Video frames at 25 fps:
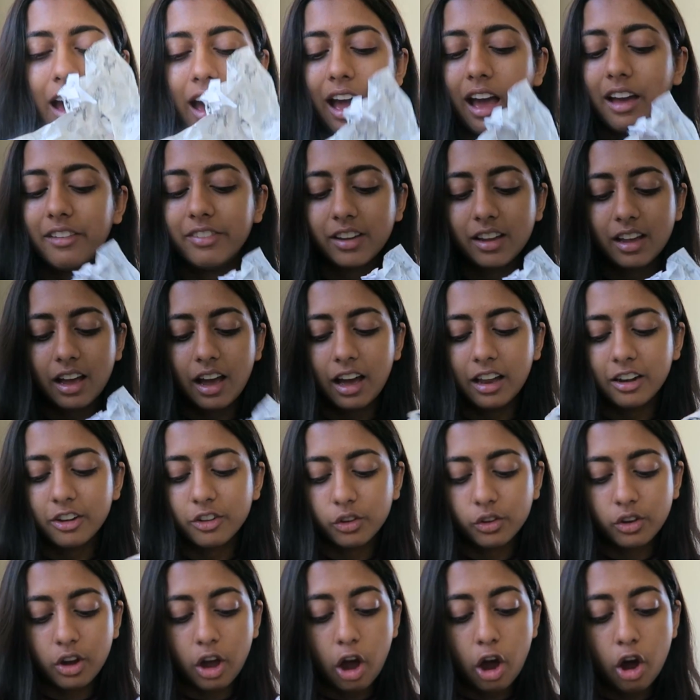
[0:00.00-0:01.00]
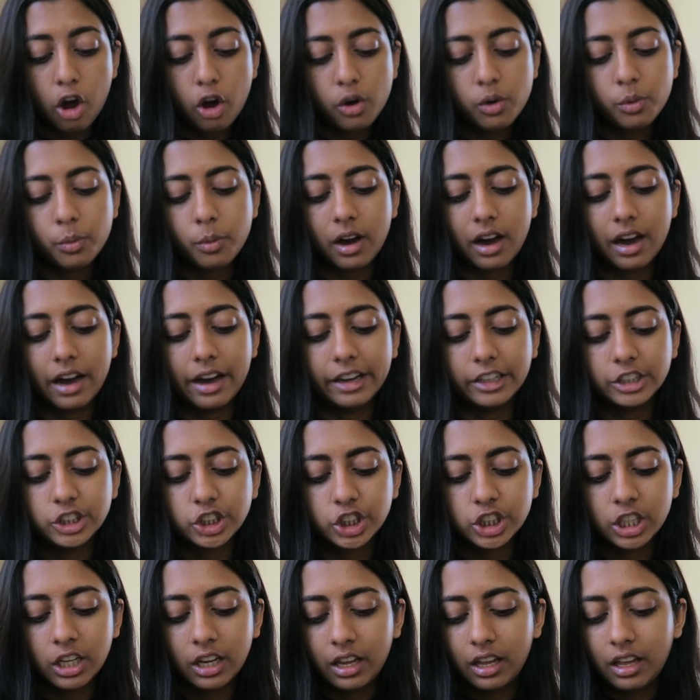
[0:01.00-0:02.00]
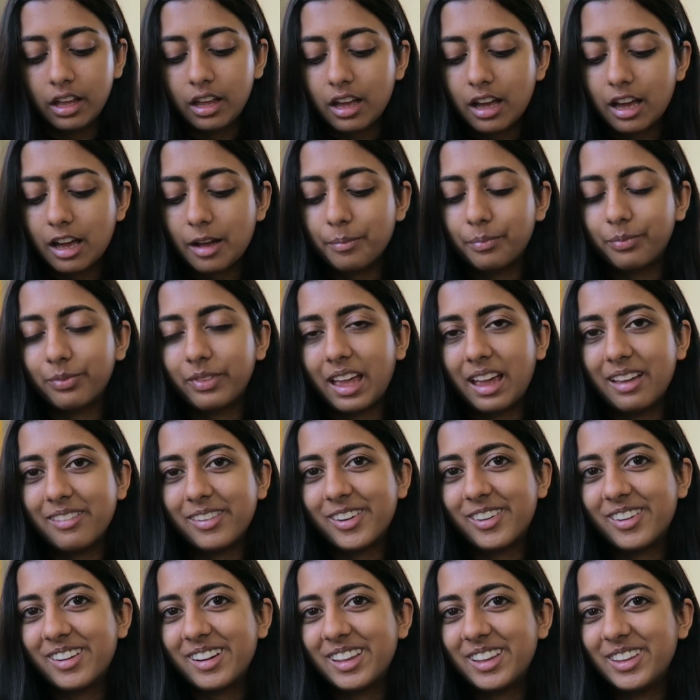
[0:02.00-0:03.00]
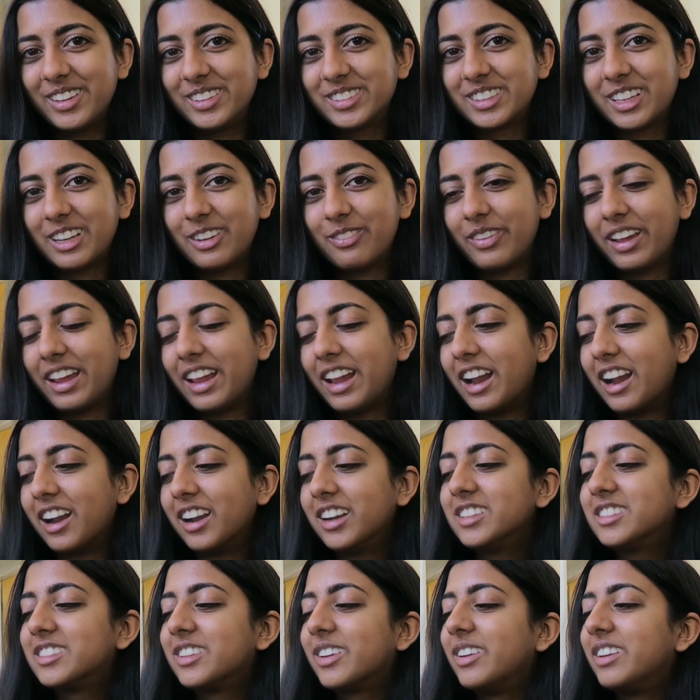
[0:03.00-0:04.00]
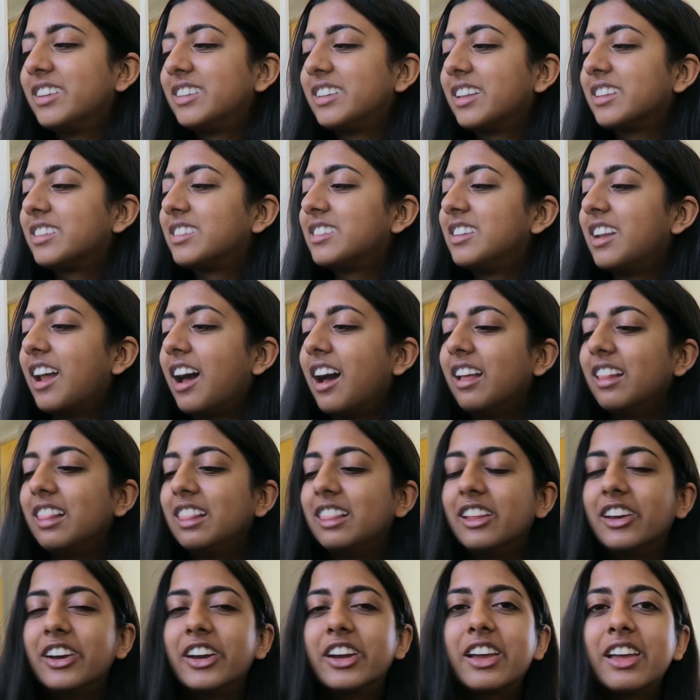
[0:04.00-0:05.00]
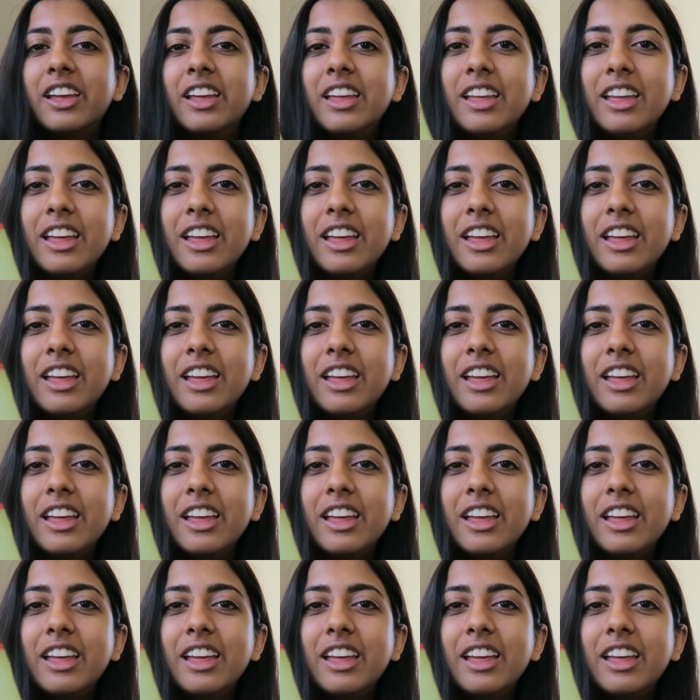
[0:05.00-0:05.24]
Avocado Cowash. I've already used it in my hair, so it does not look